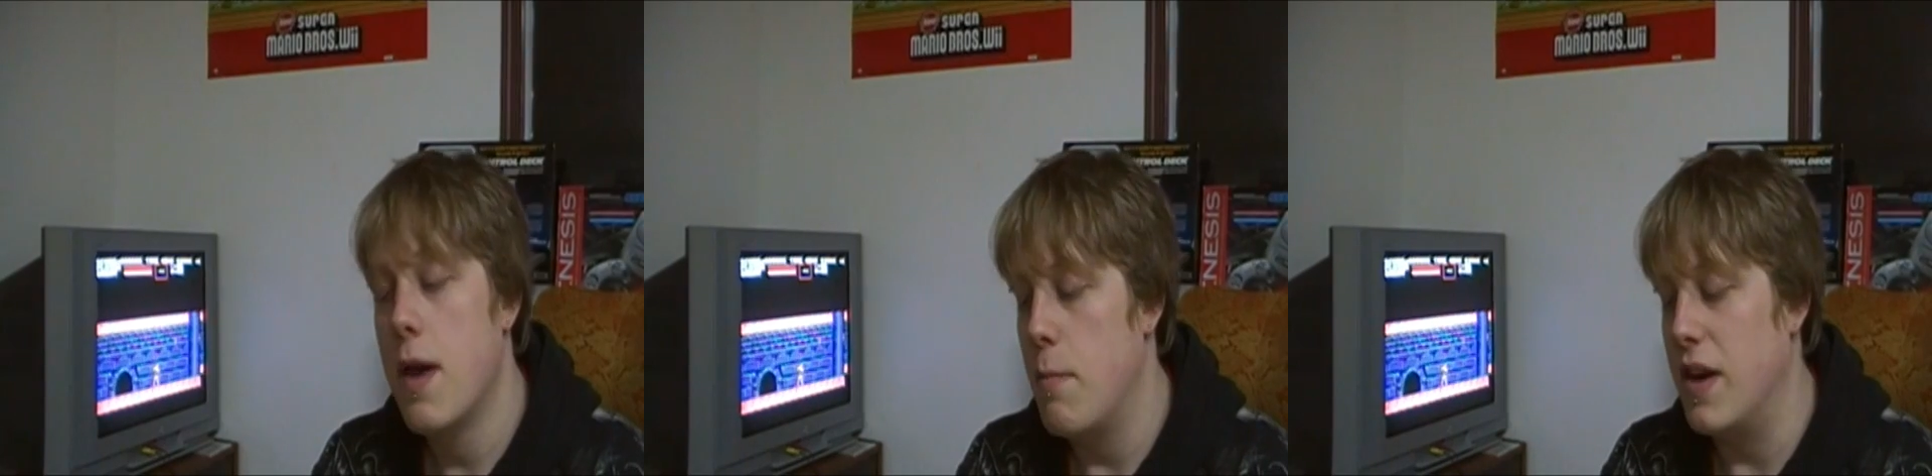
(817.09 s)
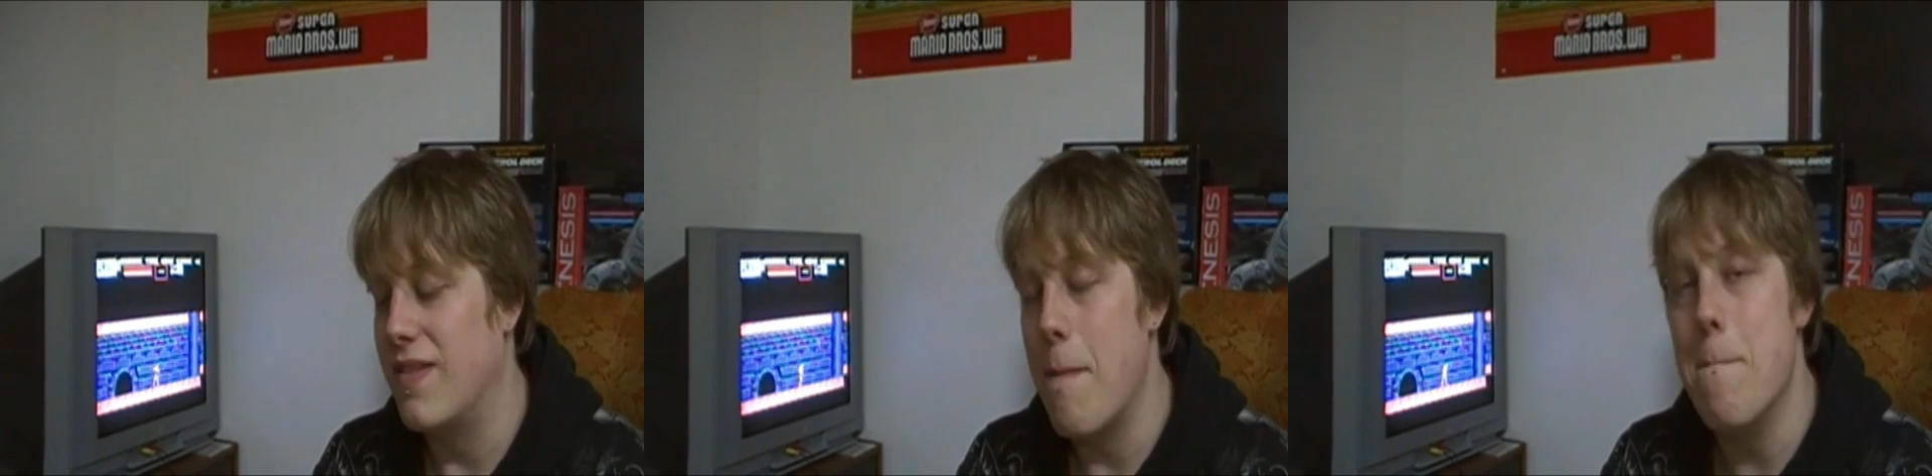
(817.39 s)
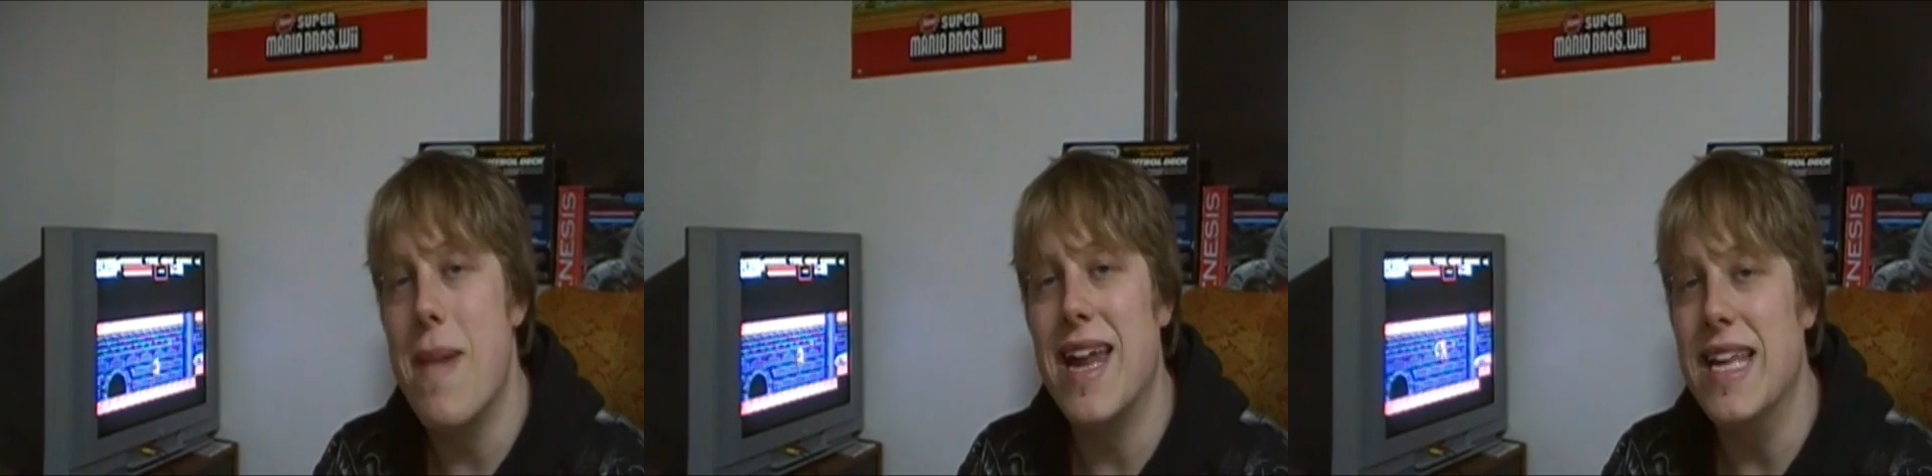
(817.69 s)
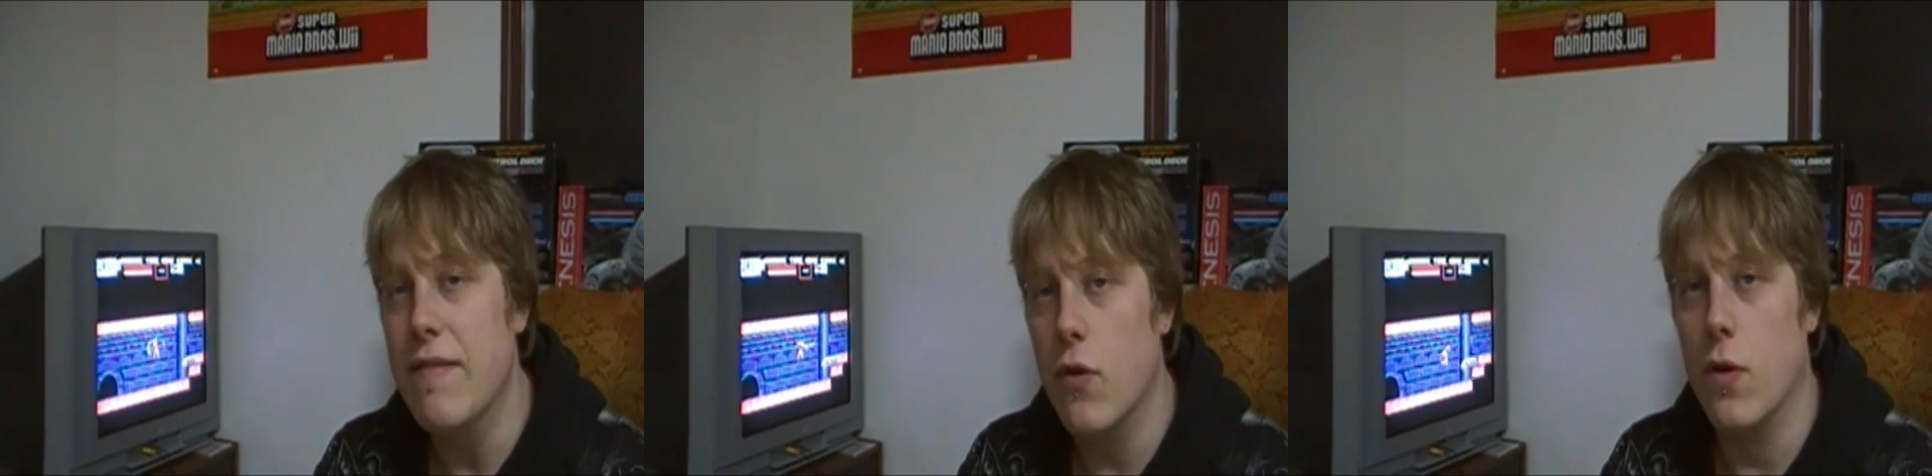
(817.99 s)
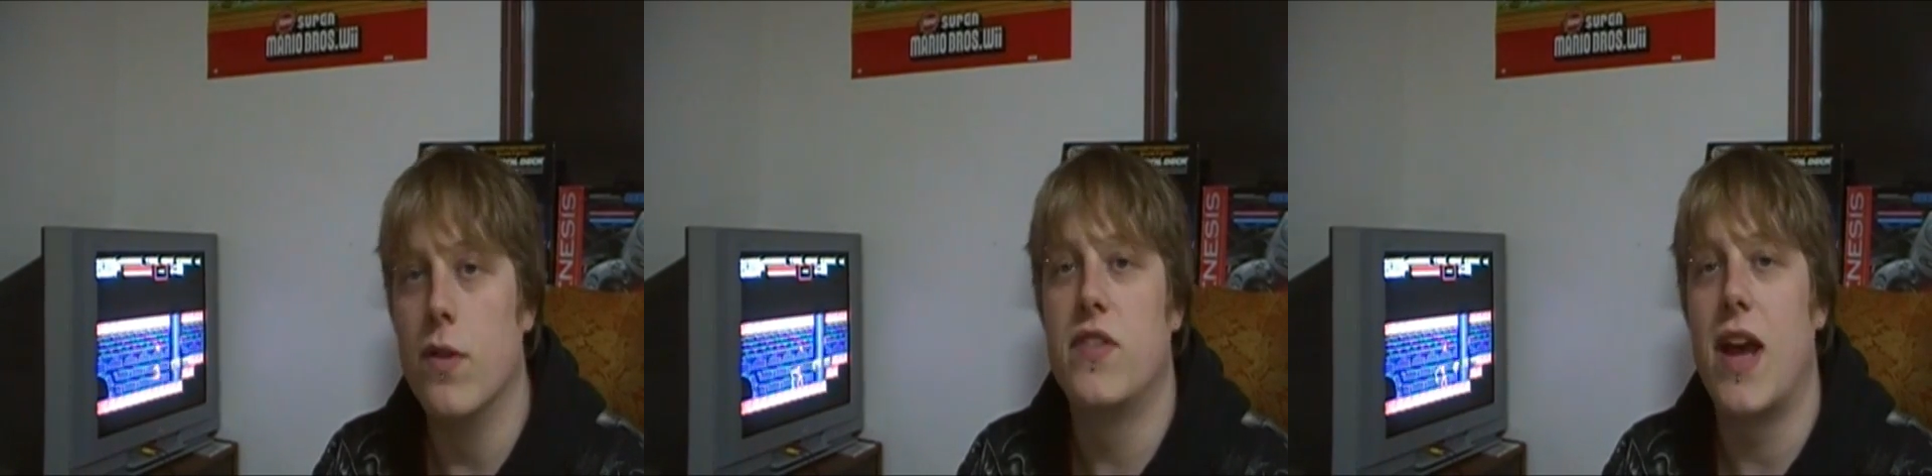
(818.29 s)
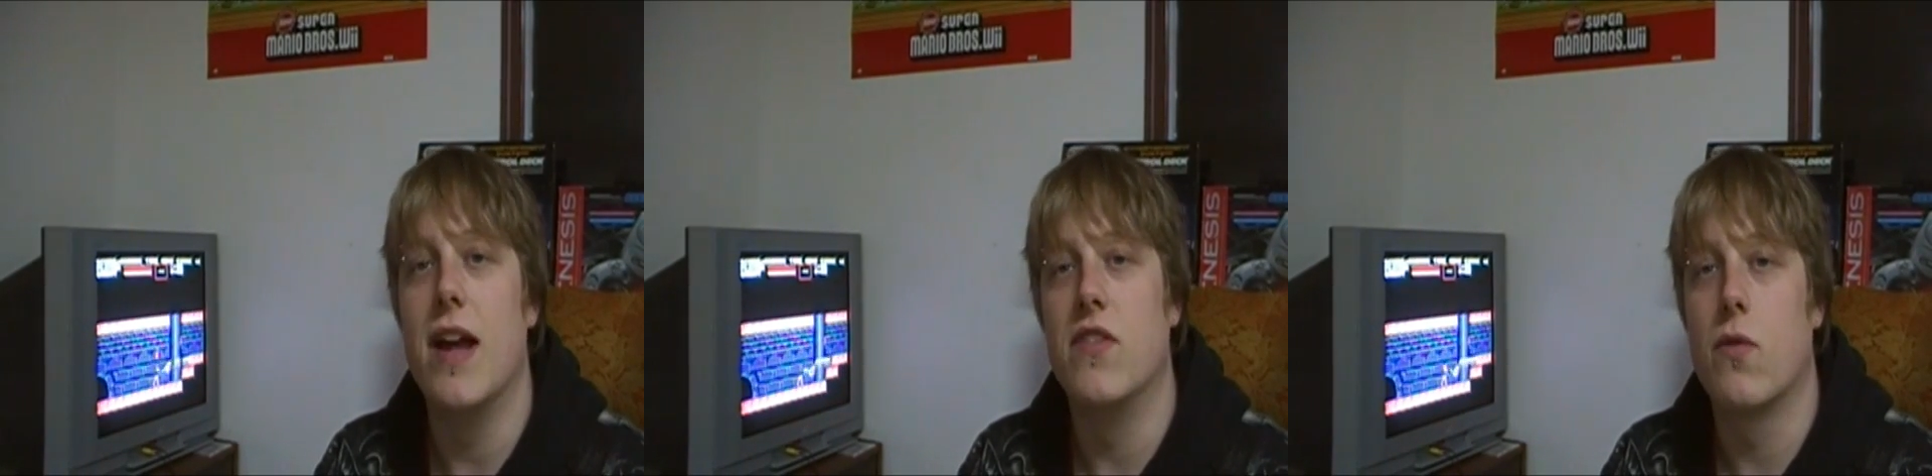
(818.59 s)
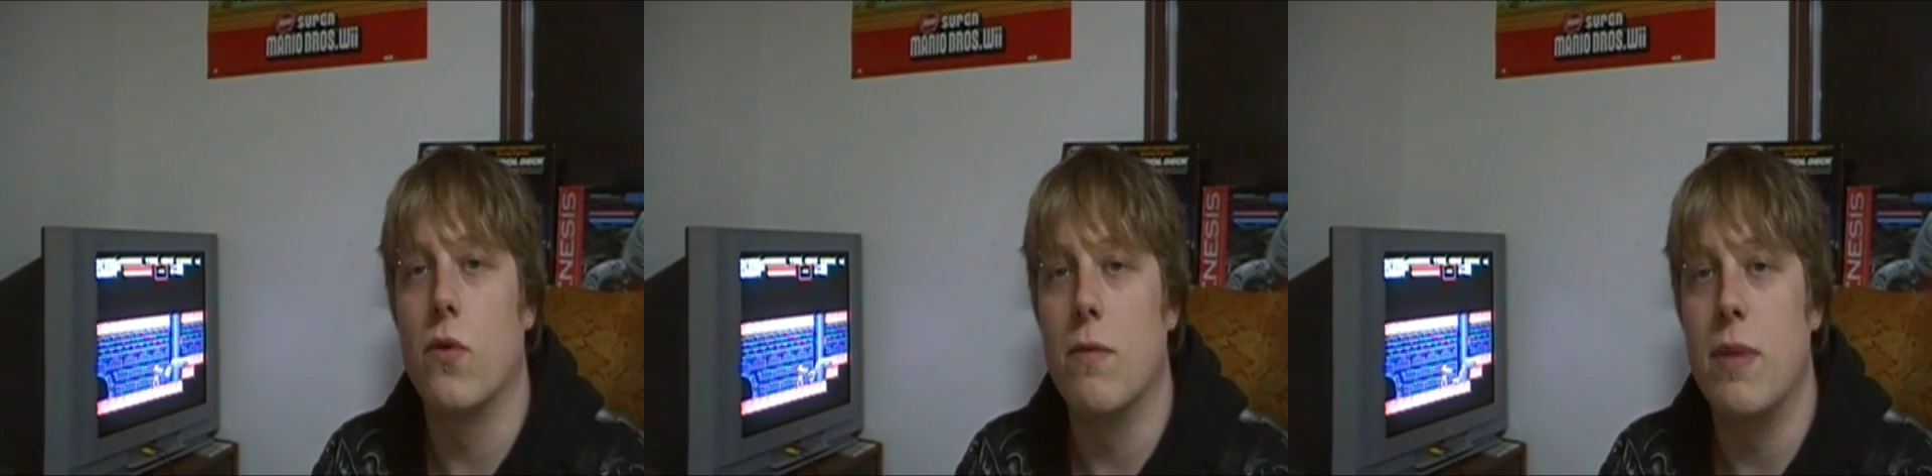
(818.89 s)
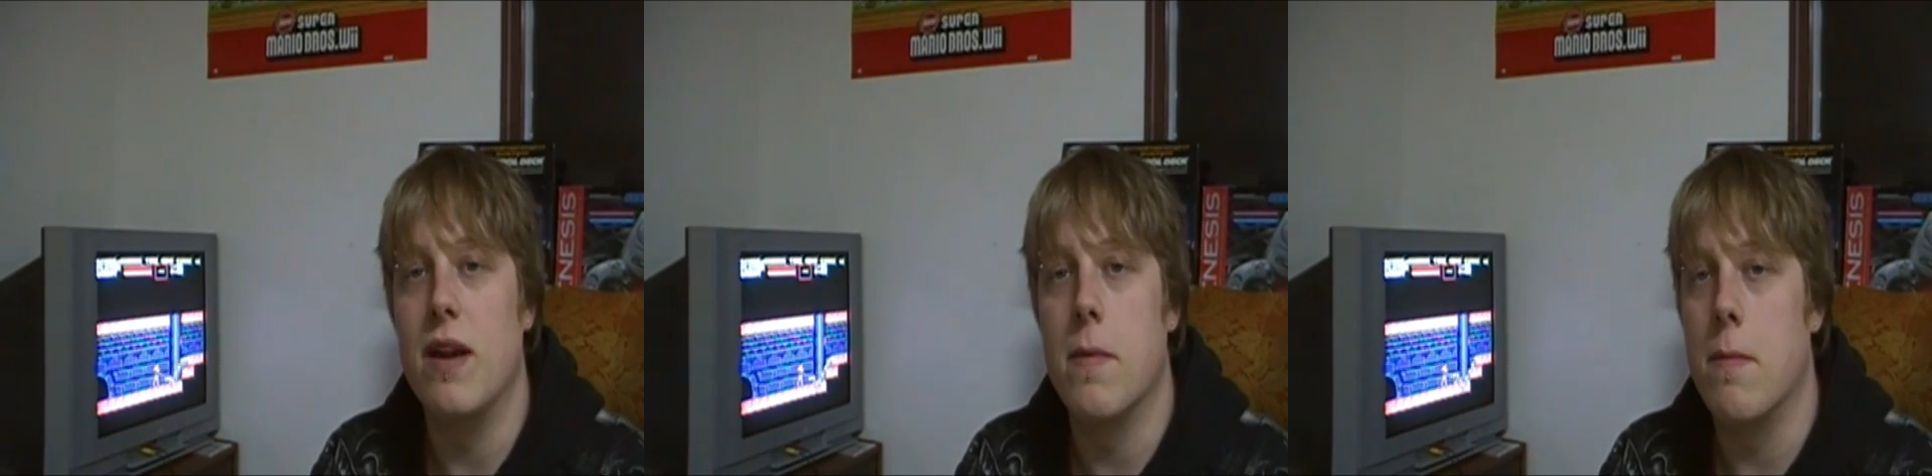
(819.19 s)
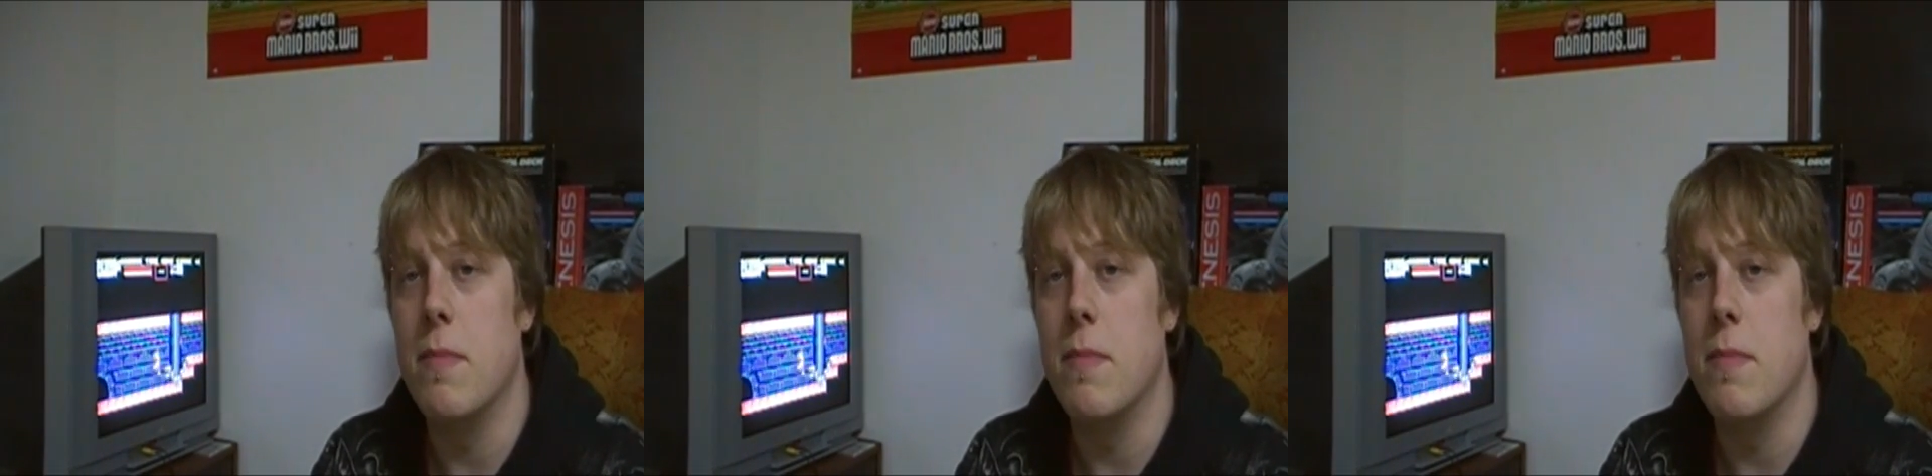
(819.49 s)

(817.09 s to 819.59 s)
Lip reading: but it's a medieval side-scrolling beat 'em up,